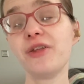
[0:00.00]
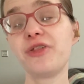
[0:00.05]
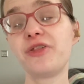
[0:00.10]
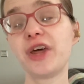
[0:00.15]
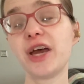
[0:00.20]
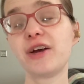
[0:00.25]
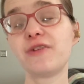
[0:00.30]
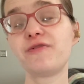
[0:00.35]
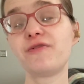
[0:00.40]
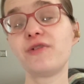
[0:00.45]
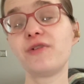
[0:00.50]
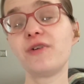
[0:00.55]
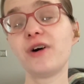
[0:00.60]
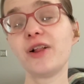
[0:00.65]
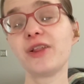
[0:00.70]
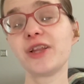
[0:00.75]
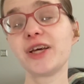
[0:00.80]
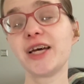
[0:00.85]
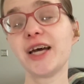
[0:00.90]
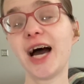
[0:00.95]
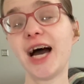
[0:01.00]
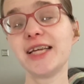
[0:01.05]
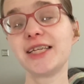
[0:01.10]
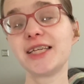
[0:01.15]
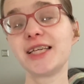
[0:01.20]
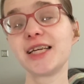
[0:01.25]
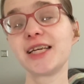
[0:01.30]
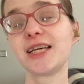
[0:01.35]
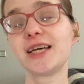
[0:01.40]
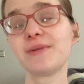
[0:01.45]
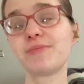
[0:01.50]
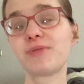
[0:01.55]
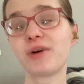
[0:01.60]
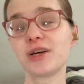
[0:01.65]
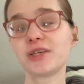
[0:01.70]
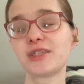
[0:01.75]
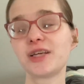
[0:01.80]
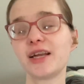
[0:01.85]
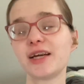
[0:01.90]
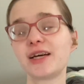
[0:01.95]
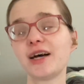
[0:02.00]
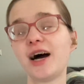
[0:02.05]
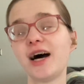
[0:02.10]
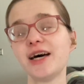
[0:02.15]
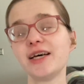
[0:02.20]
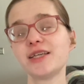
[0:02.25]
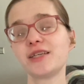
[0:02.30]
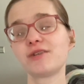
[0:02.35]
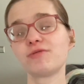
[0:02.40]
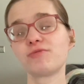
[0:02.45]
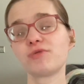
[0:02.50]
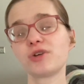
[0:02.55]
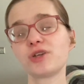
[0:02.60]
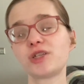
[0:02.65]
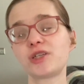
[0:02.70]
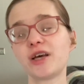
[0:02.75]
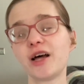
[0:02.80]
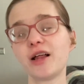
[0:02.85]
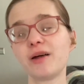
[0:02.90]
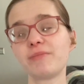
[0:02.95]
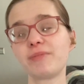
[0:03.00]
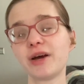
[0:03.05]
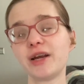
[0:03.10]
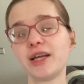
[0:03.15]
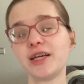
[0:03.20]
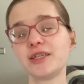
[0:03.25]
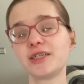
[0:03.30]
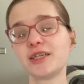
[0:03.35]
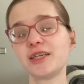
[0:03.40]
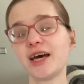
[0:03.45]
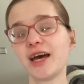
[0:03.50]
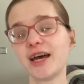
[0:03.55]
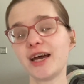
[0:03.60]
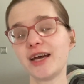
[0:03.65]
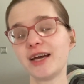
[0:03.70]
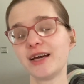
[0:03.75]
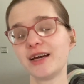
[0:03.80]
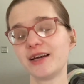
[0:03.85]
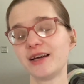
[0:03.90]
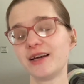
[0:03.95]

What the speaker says: Thankfully, I didn't get prosthetic eyes. We're celebrating today.